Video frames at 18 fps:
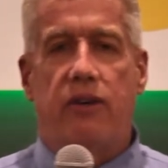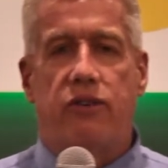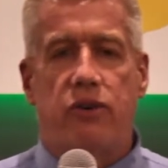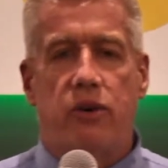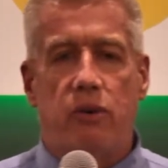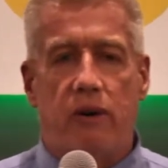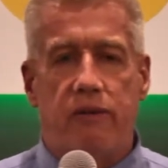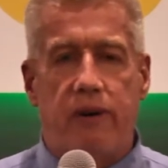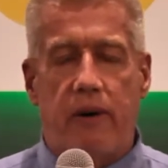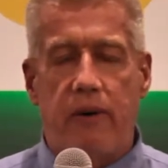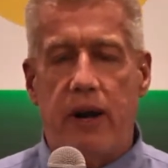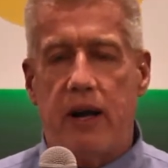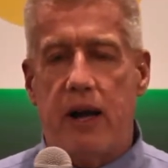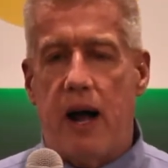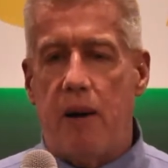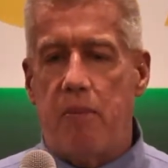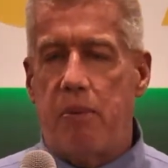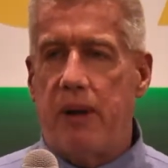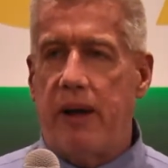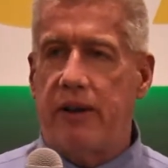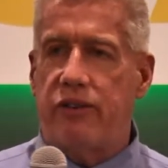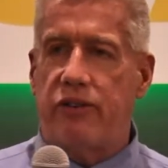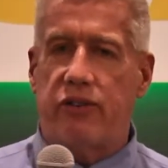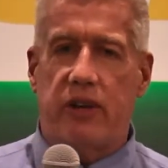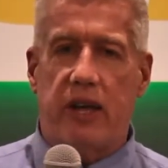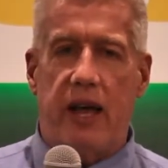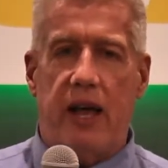to a very
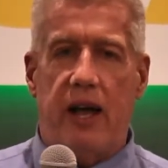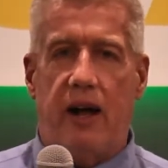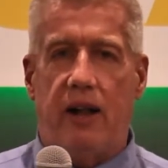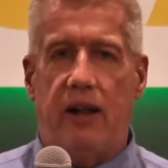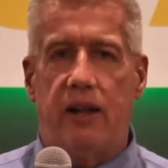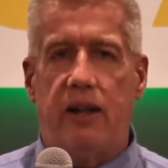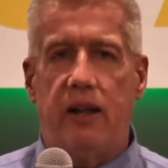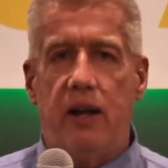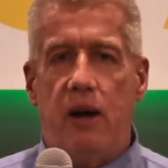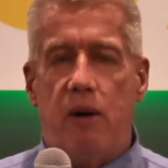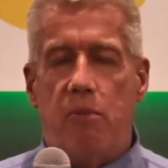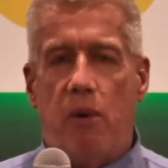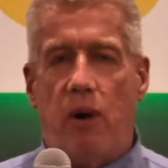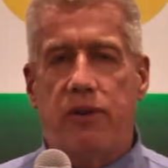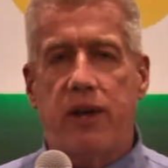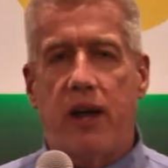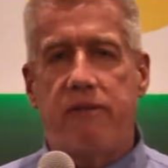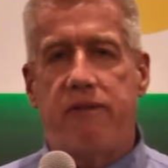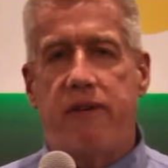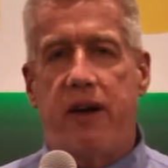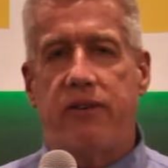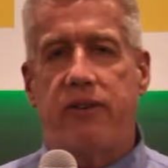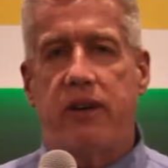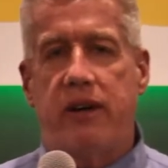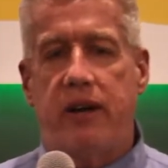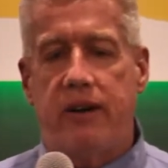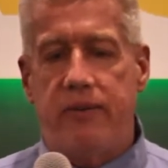complex scale,
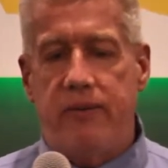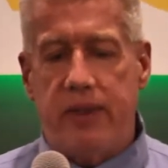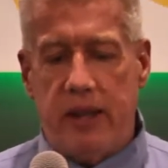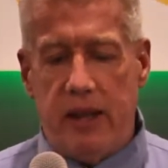multifaceted,